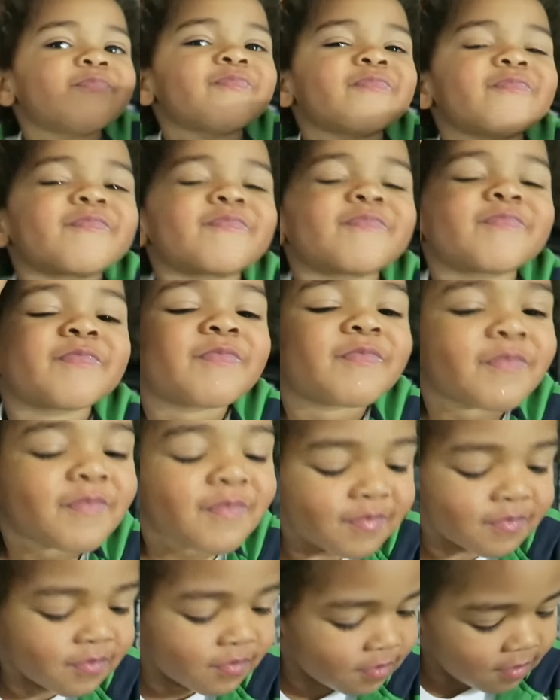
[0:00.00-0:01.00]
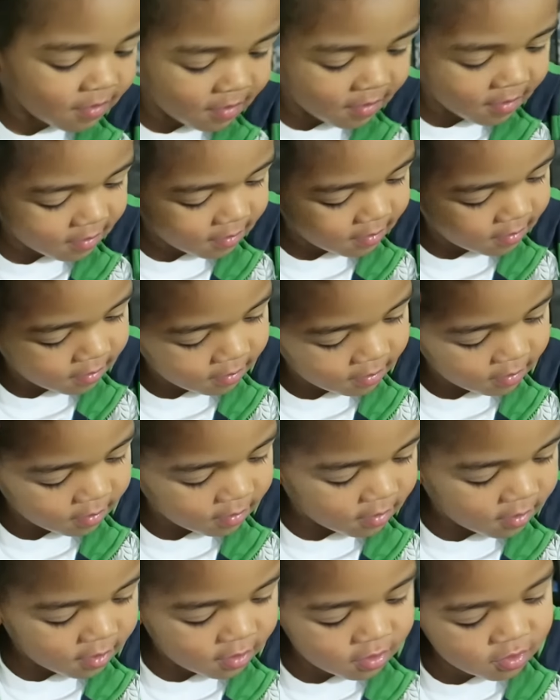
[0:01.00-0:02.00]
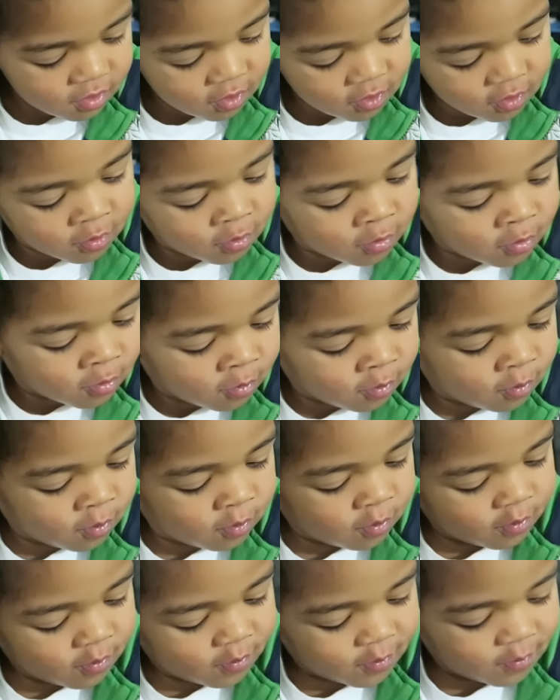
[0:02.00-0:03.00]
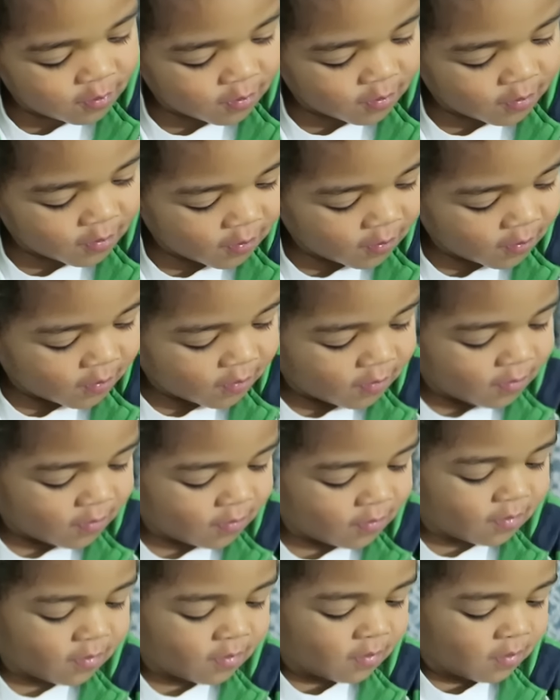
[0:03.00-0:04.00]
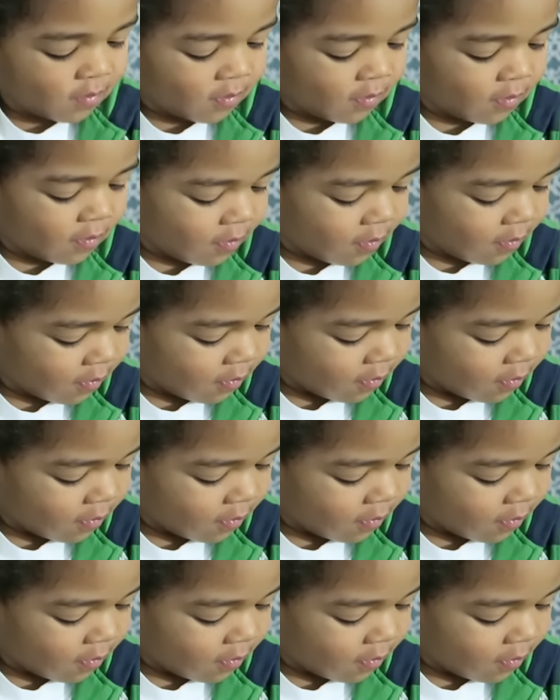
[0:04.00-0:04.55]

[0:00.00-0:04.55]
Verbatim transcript: You don't want to take off your jacket? No. Why not?